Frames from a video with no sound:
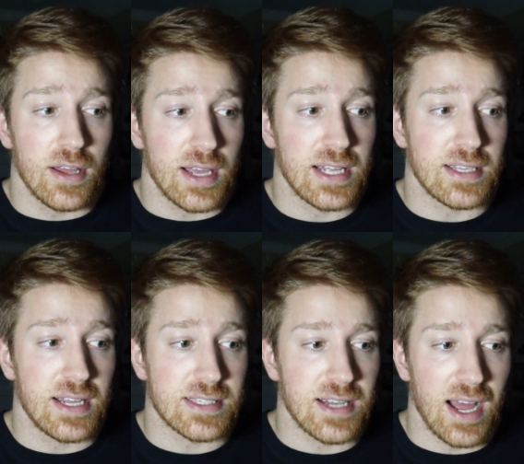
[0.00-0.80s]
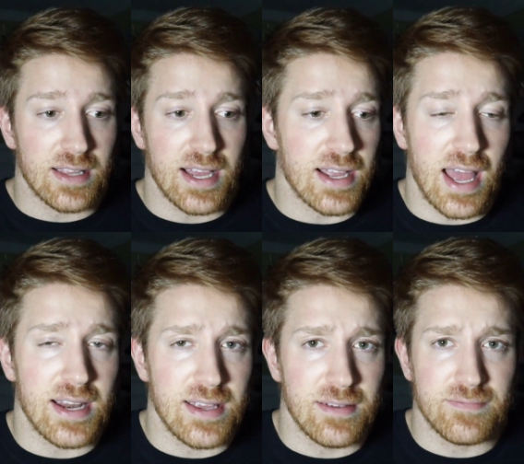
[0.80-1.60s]
It, it's not like
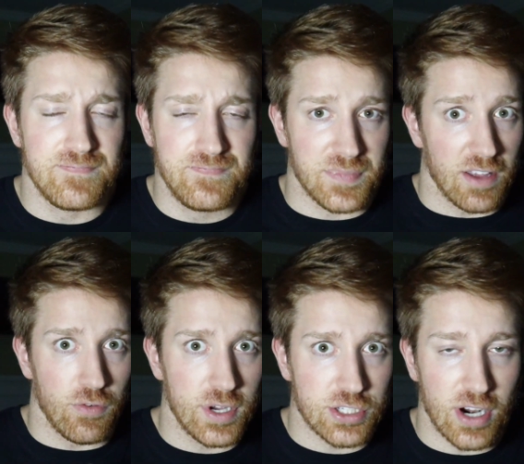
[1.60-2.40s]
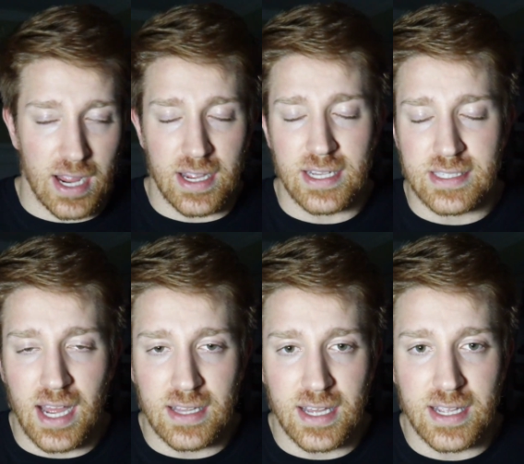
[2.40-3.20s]
any voice crack. It's
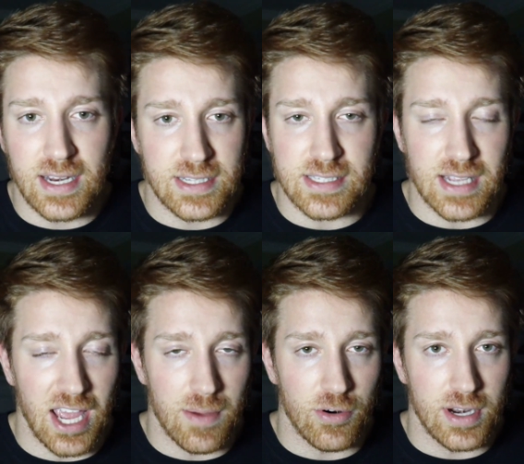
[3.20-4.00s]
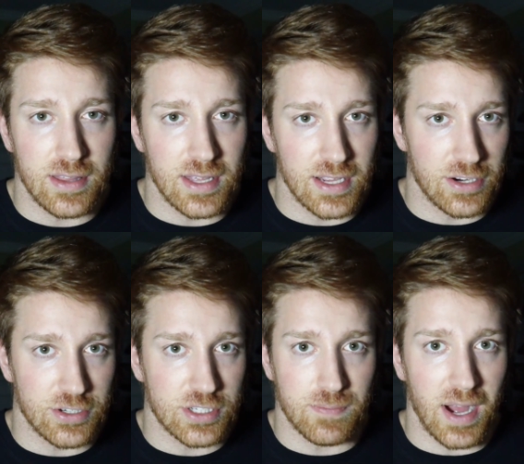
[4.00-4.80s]
not like any scam or anything. You're
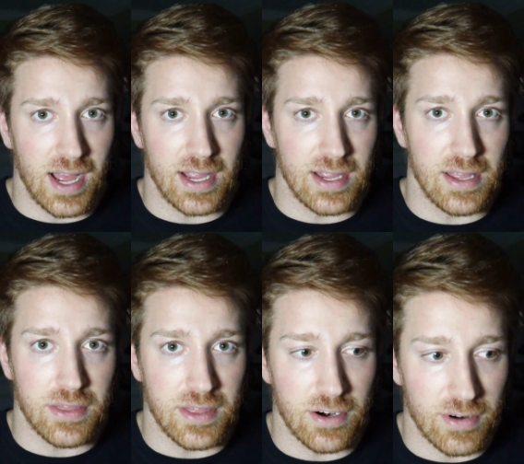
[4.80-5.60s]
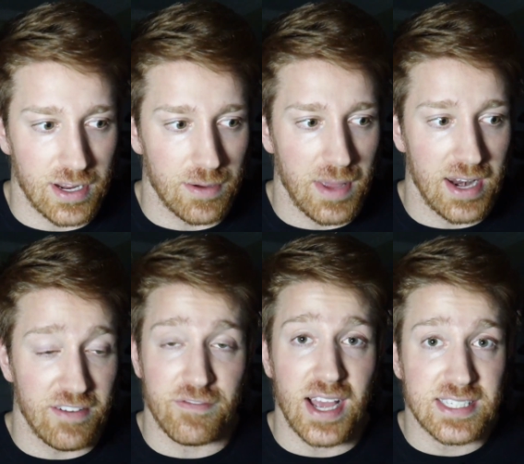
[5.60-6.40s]
just buying Ethereum and
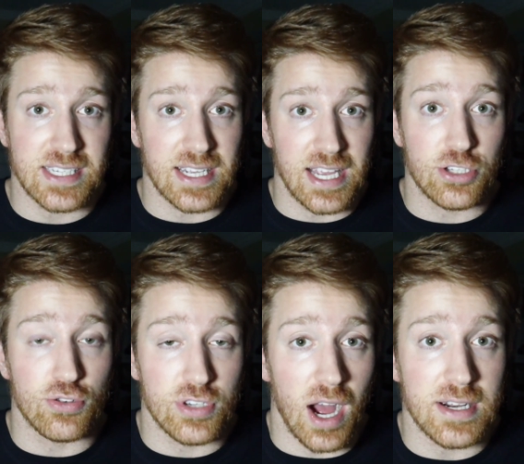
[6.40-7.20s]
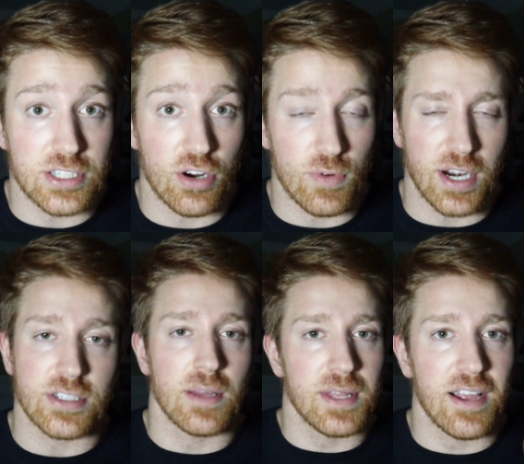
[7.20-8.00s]
investing into Yachty's career.
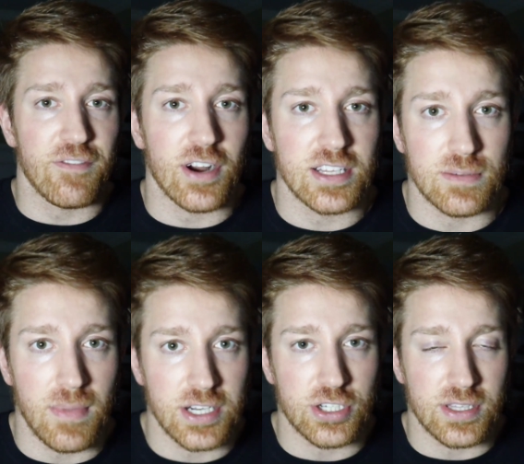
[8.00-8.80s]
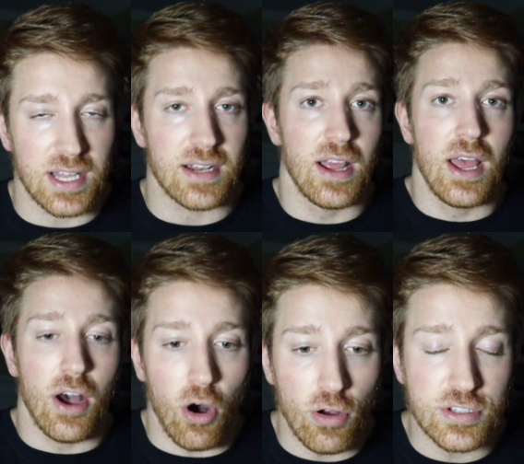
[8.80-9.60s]
Something I forgot to mention that
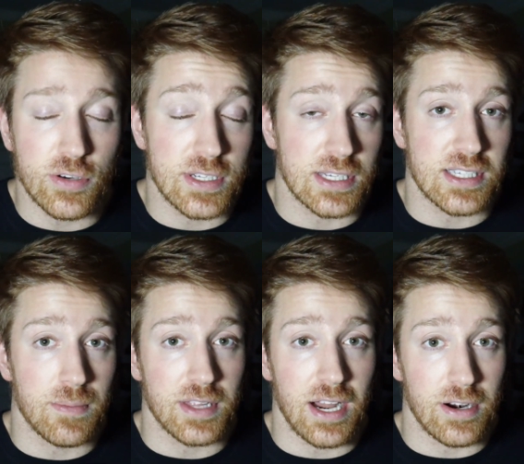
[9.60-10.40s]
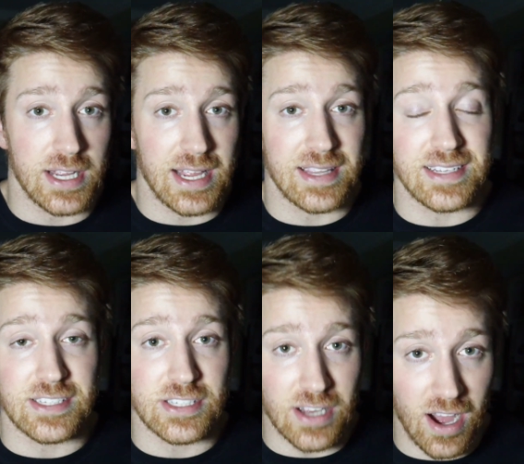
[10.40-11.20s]
also is a similarity in the
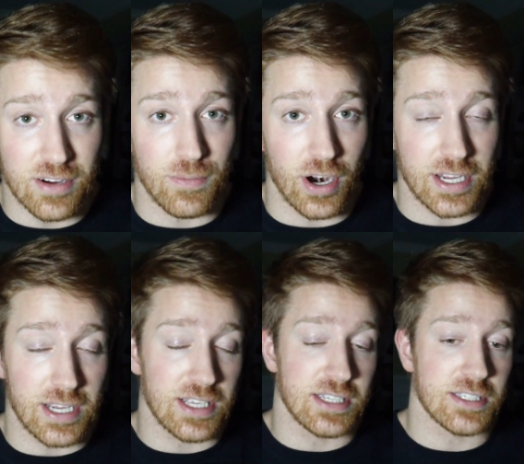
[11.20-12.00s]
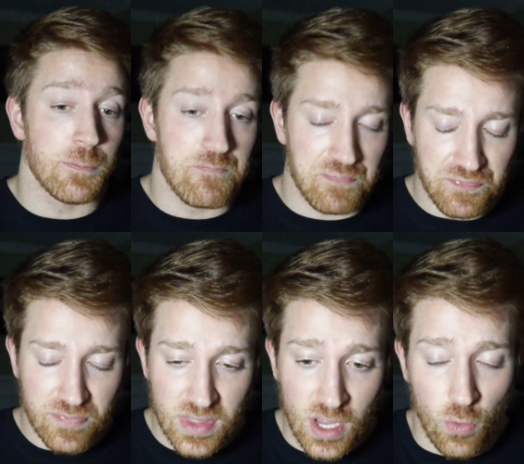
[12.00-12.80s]
stock market is
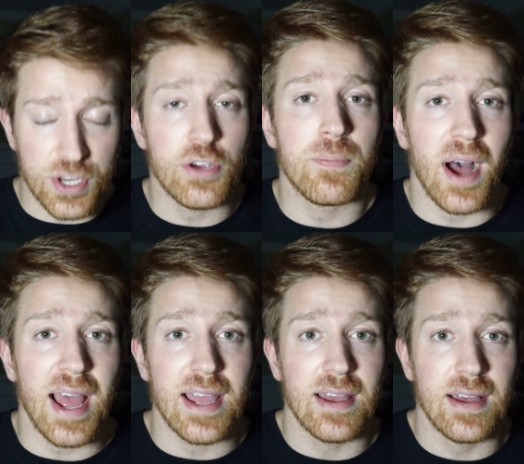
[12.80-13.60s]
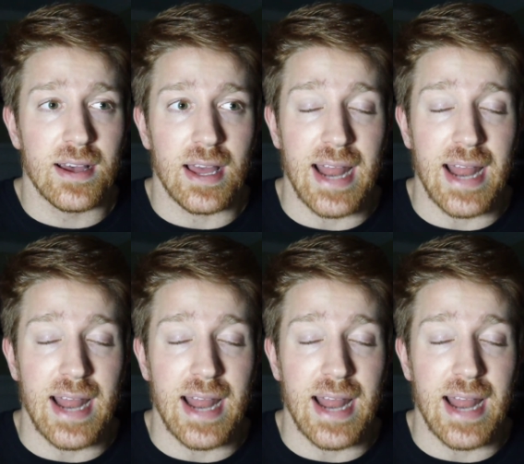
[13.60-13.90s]
when you buy an